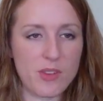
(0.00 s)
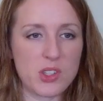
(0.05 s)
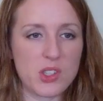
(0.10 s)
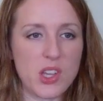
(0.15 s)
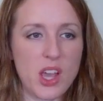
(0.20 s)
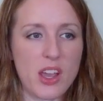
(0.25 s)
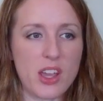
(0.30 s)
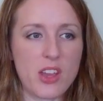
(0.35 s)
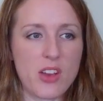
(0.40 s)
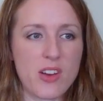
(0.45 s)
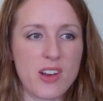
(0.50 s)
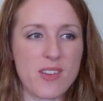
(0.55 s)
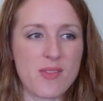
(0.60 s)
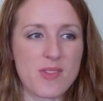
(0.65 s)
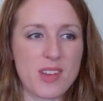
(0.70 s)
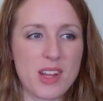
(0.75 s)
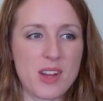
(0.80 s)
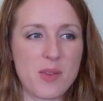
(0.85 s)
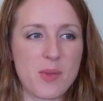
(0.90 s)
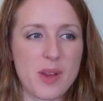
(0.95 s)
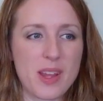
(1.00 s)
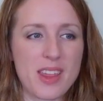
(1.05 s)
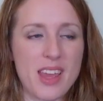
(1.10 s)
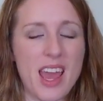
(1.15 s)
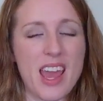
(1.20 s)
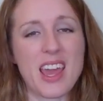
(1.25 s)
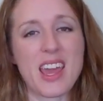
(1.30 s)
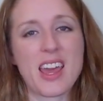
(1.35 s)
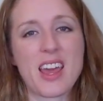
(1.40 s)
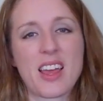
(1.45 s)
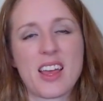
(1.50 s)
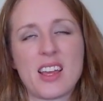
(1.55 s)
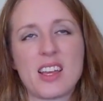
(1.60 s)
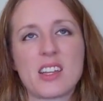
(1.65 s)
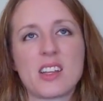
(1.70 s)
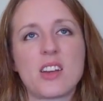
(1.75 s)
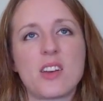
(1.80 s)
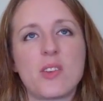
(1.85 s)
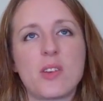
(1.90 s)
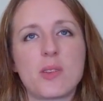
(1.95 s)
Least favorite sock yarn I've knitted with,
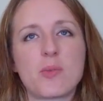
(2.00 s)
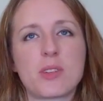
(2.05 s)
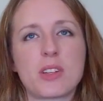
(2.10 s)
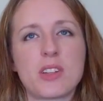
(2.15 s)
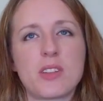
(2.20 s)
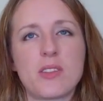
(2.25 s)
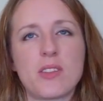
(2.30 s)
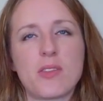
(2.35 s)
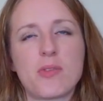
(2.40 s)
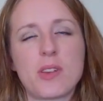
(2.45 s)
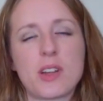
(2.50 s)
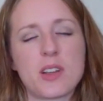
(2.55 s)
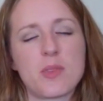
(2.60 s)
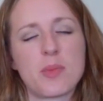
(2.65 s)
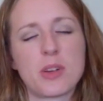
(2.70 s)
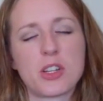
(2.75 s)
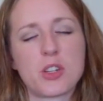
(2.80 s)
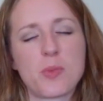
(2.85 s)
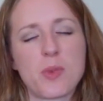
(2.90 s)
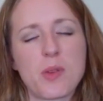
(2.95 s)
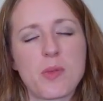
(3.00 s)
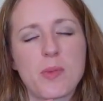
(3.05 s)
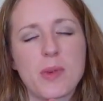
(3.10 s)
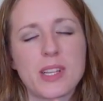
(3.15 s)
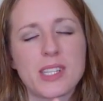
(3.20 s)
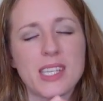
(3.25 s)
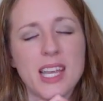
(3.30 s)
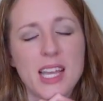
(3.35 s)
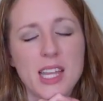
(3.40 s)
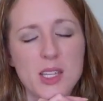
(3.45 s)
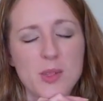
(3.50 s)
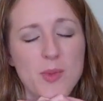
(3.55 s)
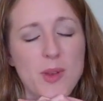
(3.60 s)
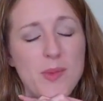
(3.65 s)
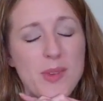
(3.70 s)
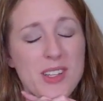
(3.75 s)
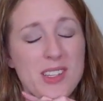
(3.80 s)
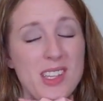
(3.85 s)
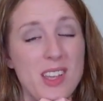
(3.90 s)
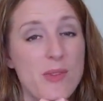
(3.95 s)
I know I'm going to offend a bunch of people by
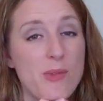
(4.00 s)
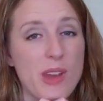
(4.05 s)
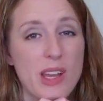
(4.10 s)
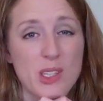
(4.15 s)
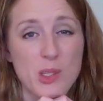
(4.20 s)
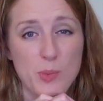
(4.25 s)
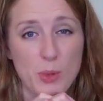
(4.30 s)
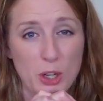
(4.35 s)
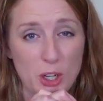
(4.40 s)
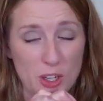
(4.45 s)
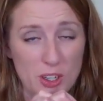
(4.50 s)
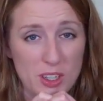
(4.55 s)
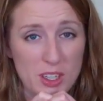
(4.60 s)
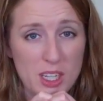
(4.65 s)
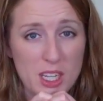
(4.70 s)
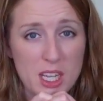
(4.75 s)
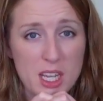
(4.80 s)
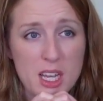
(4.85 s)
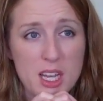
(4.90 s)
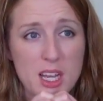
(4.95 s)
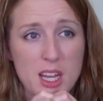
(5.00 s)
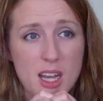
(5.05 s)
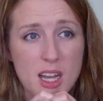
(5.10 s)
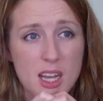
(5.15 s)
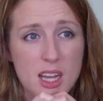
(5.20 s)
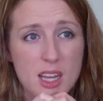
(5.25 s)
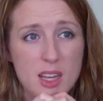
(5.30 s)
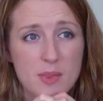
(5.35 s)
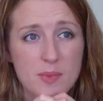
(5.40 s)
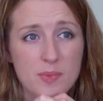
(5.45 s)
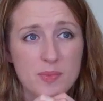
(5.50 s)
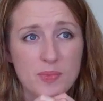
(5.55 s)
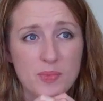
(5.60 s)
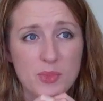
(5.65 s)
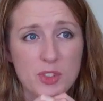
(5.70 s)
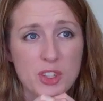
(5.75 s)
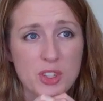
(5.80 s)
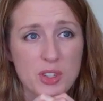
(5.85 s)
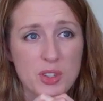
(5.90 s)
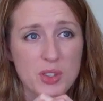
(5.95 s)
saying this, but I'm going to say Vesper.
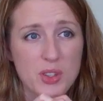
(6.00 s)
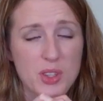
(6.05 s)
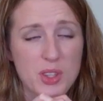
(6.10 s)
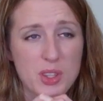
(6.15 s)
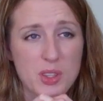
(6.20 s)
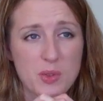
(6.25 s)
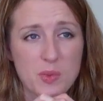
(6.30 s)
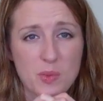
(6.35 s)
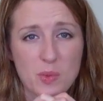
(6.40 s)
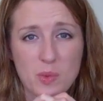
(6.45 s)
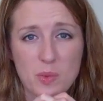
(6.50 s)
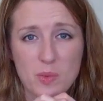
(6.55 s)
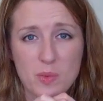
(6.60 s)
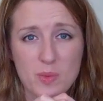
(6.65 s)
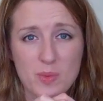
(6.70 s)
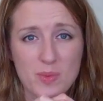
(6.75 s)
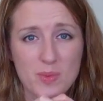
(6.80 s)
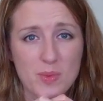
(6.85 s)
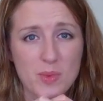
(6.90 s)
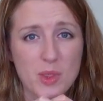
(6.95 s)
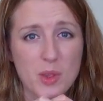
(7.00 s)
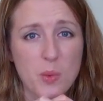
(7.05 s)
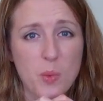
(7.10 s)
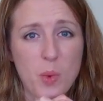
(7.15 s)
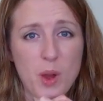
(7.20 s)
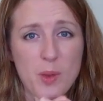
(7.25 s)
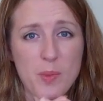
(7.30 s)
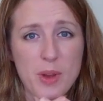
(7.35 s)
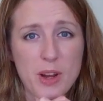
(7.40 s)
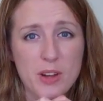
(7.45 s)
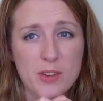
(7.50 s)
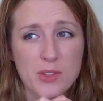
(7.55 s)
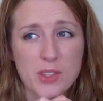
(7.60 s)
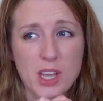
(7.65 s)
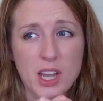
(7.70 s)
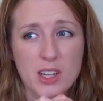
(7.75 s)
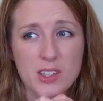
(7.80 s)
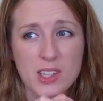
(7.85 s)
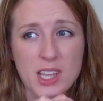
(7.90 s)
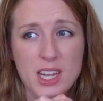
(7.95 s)
Just the
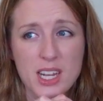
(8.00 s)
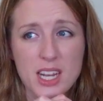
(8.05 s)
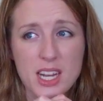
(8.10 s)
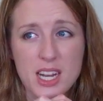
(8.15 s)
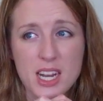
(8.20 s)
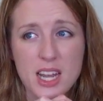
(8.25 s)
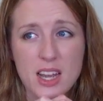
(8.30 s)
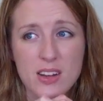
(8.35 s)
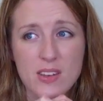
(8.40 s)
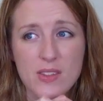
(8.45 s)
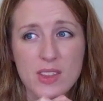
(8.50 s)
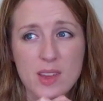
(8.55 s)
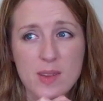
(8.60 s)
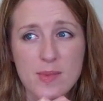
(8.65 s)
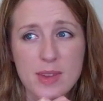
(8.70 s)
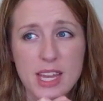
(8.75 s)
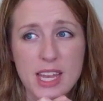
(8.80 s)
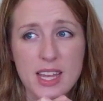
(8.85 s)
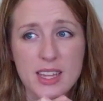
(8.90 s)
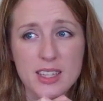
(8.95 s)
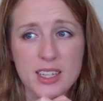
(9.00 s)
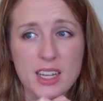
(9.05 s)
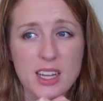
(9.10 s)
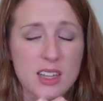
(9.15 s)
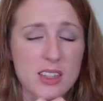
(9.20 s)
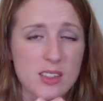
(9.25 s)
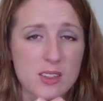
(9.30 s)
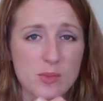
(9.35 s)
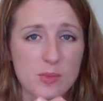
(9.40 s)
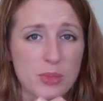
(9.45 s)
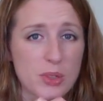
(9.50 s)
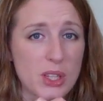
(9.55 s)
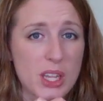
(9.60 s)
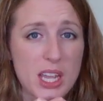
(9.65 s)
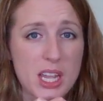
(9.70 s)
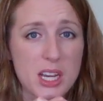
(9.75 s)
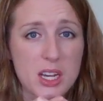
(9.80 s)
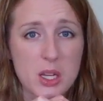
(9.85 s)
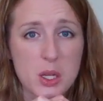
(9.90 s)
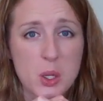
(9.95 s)
one pair of socks I knitted out of them, I had the
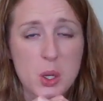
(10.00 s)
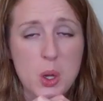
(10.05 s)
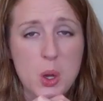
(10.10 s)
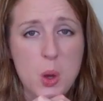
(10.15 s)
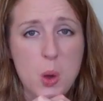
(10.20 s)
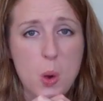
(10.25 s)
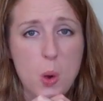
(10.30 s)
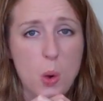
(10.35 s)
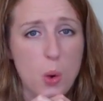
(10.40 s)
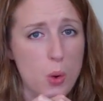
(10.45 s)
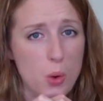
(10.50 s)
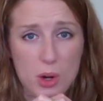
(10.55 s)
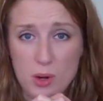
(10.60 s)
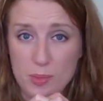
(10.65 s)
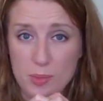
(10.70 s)
color bleed